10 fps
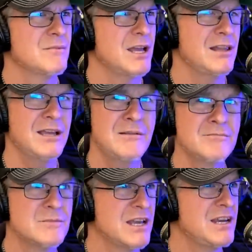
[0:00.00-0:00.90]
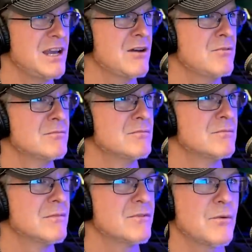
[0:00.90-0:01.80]
L A, San Diego?
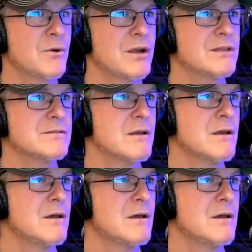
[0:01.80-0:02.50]
Forget where he is.